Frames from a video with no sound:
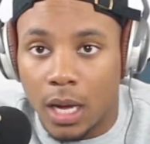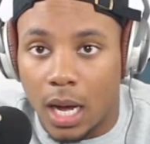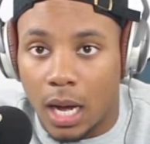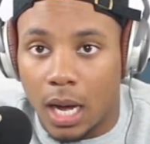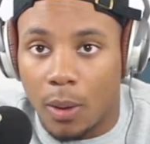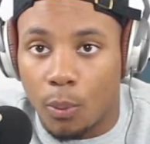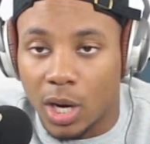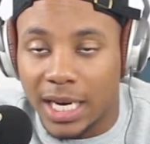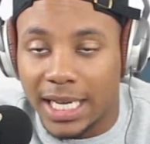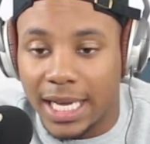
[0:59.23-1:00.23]

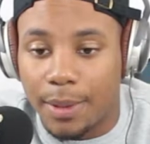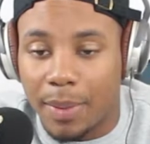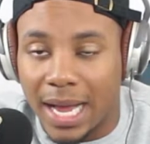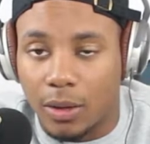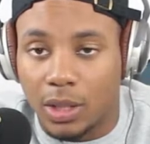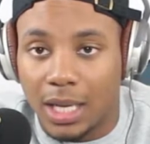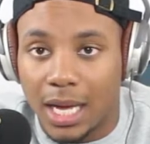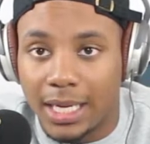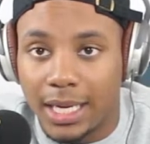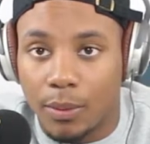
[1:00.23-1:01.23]
we're going to get him back on the
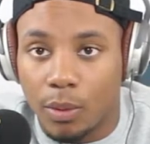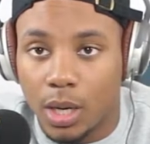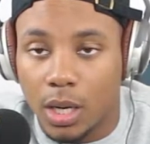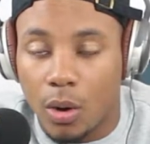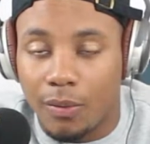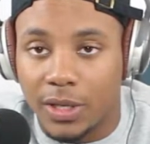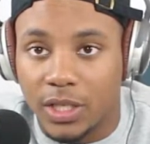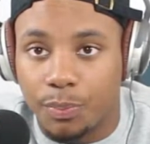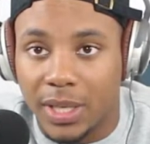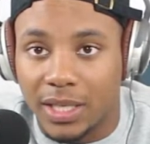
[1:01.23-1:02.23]
line here, and we're going to go over
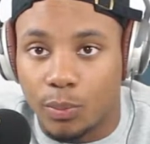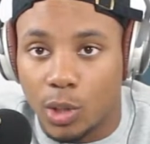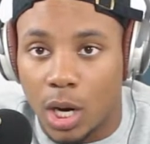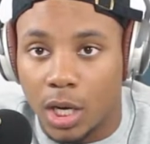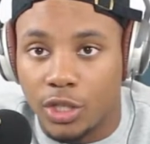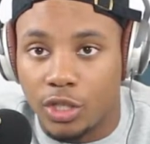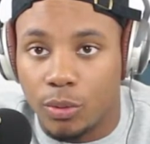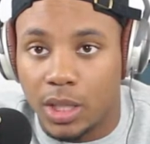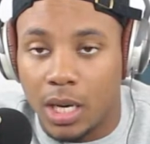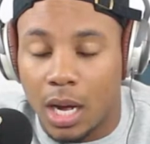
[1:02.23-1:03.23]
these picks. We're
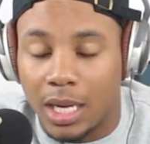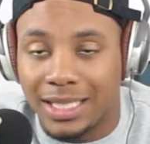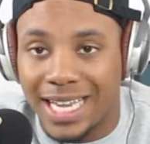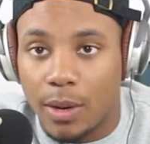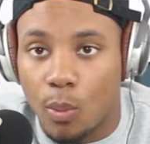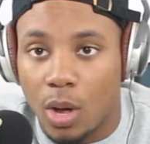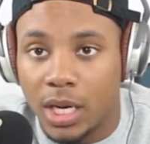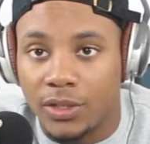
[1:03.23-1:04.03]
doing day 1